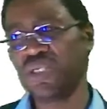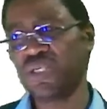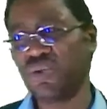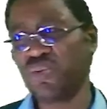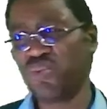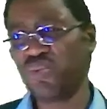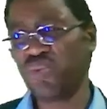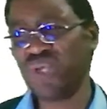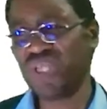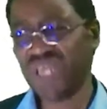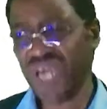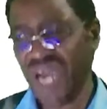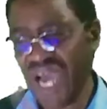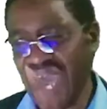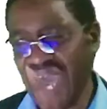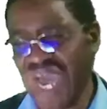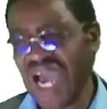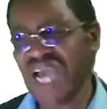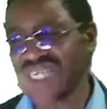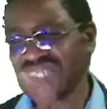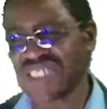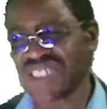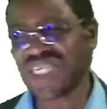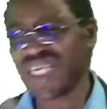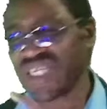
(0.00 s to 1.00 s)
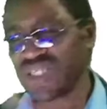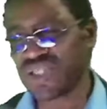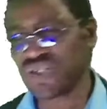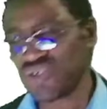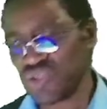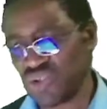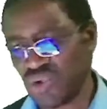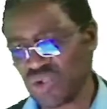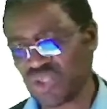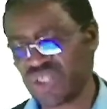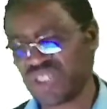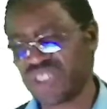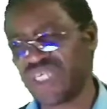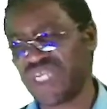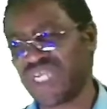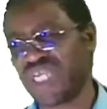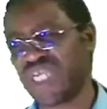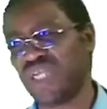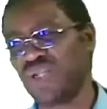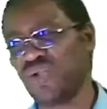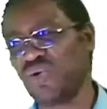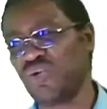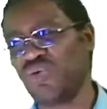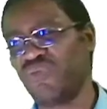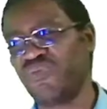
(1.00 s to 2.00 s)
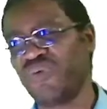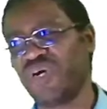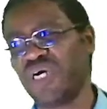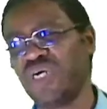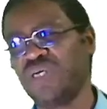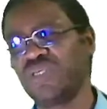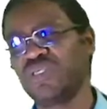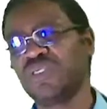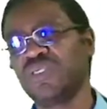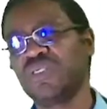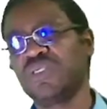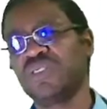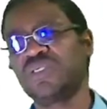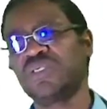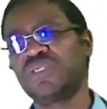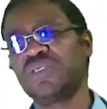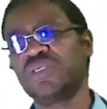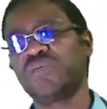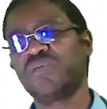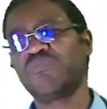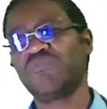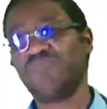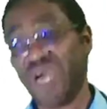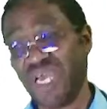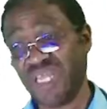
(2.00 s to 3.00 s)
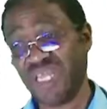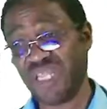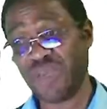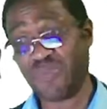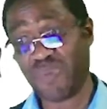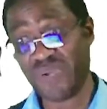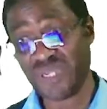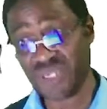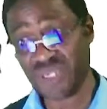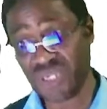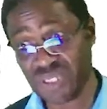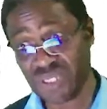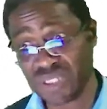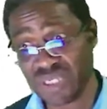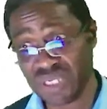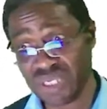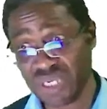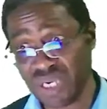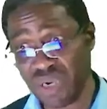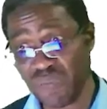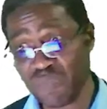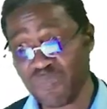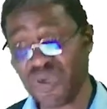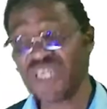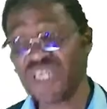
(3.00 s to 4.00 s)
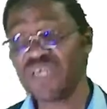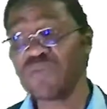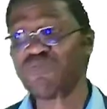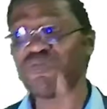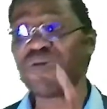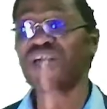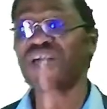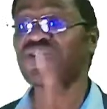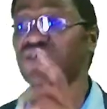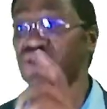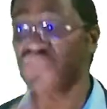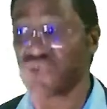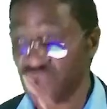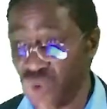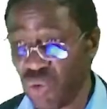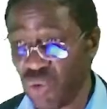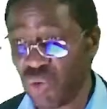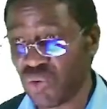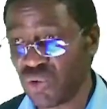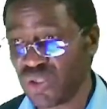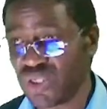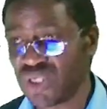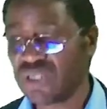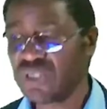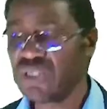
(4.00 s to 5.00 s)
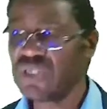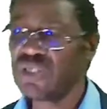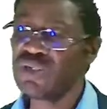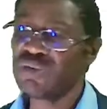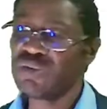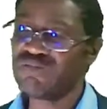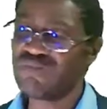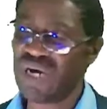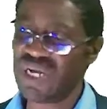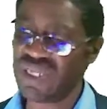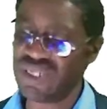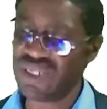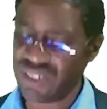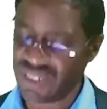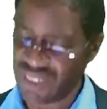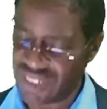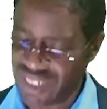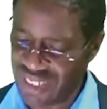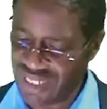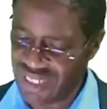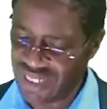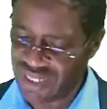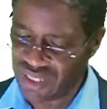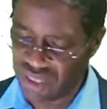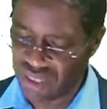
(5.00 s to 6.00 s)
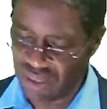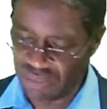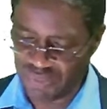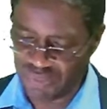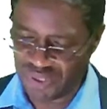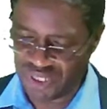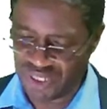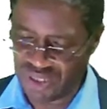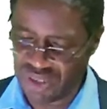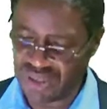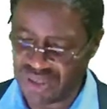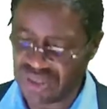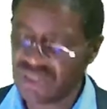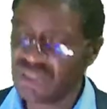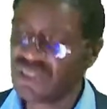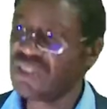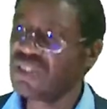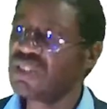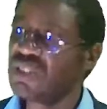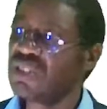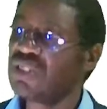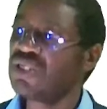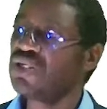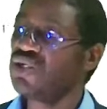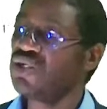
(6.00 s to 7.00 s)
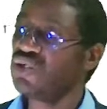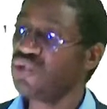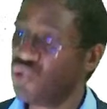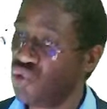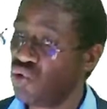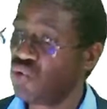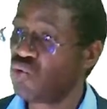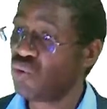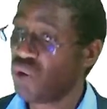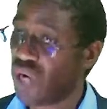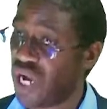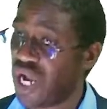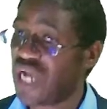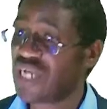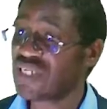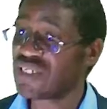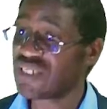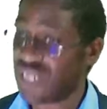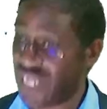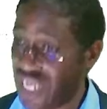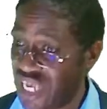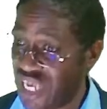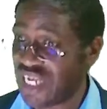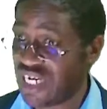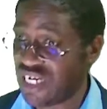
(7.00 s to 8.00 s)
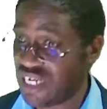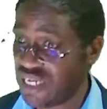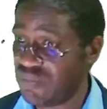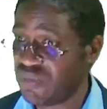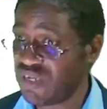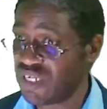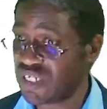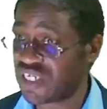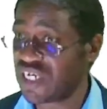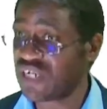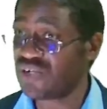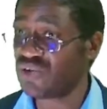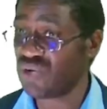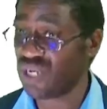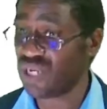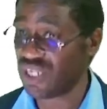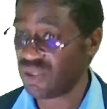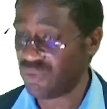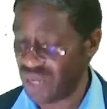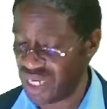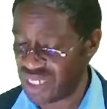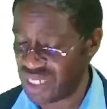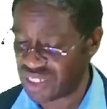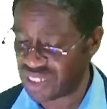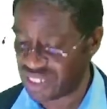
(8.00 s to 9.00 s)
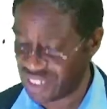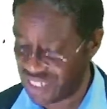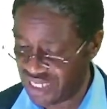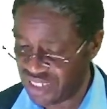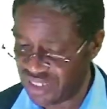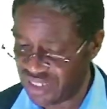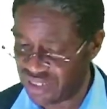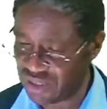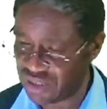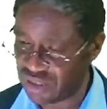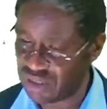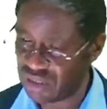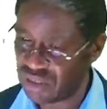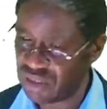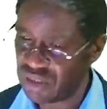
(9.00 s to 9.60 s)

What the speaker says: With assets not taken over by the purchasing company, but sold by the selling company, you as A Limited, you are the one selling.